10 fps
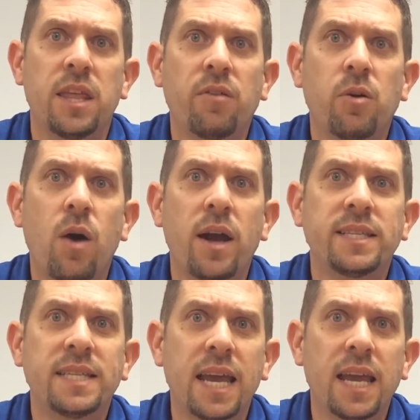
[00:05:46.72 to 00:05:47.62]
They
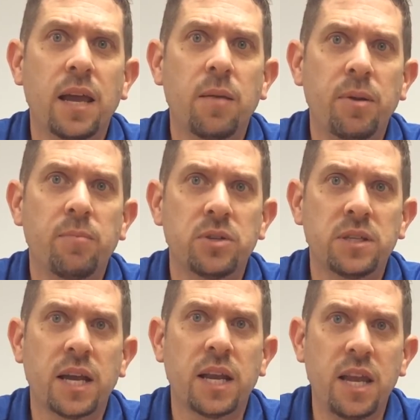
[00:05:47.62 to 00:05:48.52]
required 10 gigabit
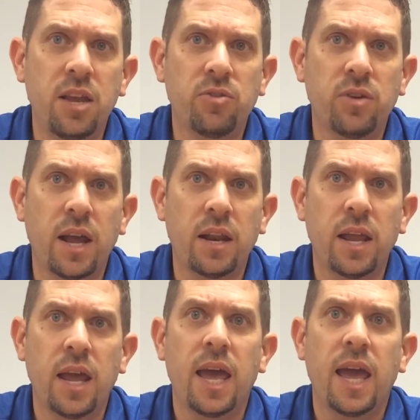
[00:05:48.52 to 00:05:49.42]
per second Ethernet
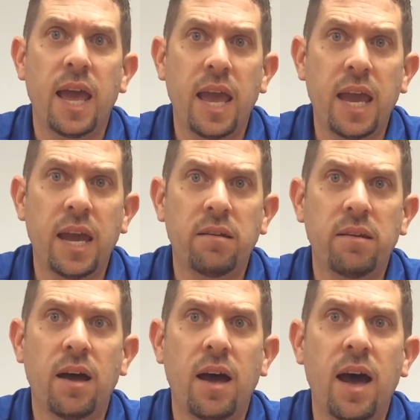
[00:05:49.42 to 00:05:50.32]

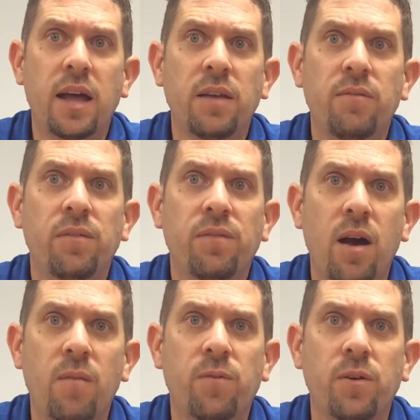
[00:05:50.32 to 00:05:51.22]
and a high level
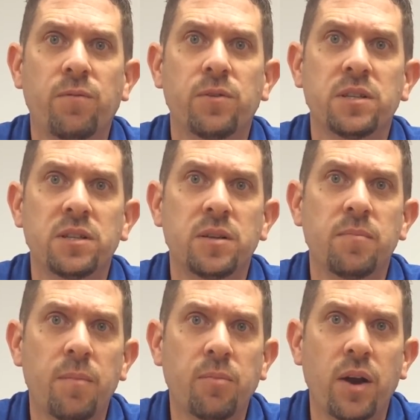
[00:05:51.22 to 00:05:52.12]
of comfort for
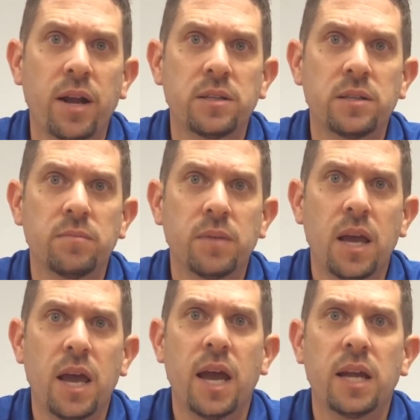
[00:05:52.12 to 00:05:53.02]
system upgrades.
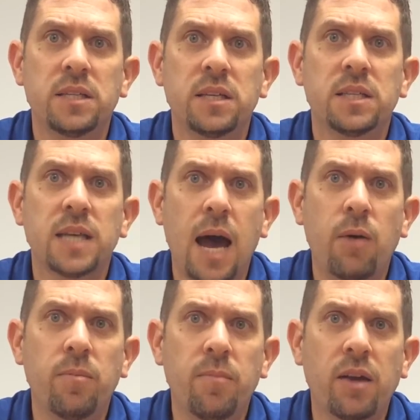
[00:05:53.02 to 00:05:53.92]
And since
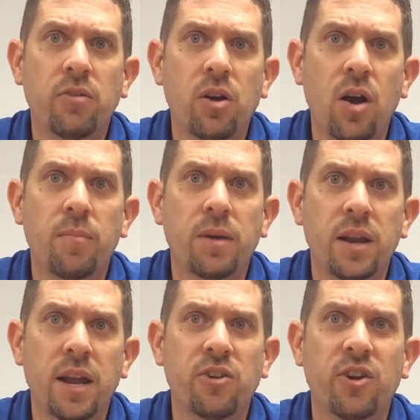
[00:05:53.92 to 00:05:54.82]
our microcom
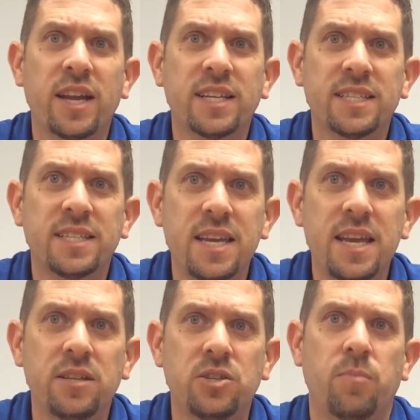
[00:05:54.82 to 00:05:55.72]
connector
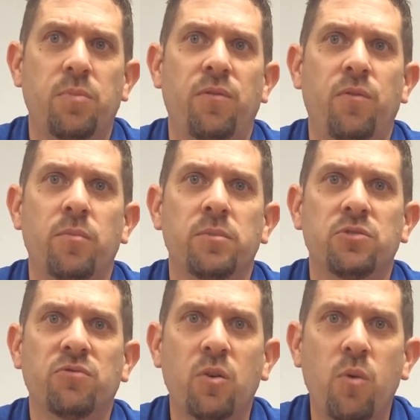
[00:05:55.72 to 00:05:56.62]
exceeds the
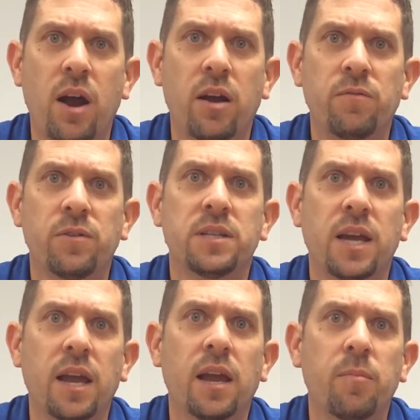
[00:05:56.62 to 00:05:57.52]
performance required for
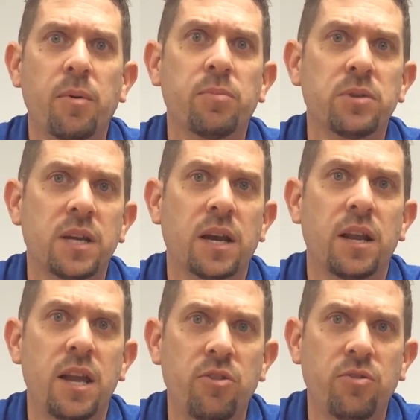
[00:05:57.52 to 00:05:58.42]
10 gigabit per
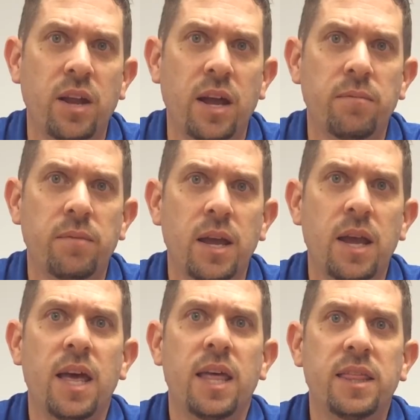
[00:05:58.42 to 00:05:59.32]
second Ethernet,
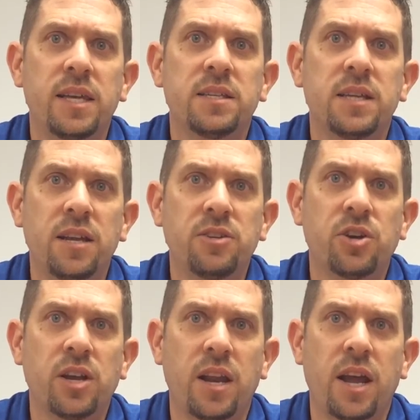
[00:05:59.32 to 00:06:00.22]
this
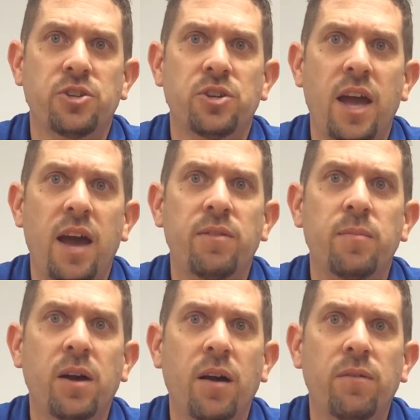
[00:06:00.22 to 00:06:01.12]
interconnect should
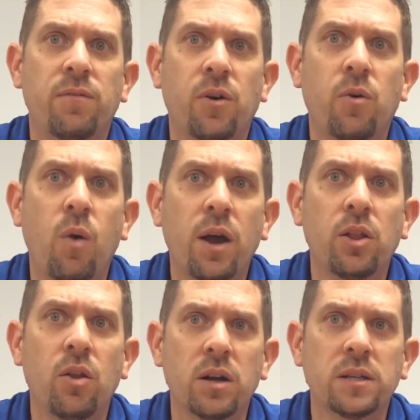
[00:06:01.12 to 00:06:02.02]
have them covered for
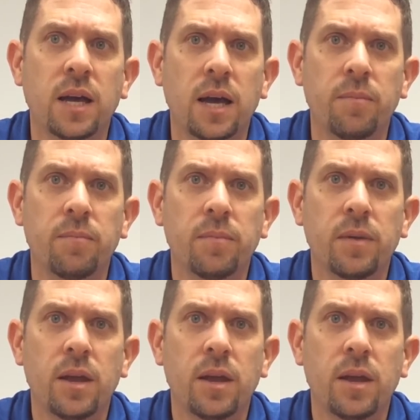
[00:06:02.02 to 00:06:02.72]
quite a long time.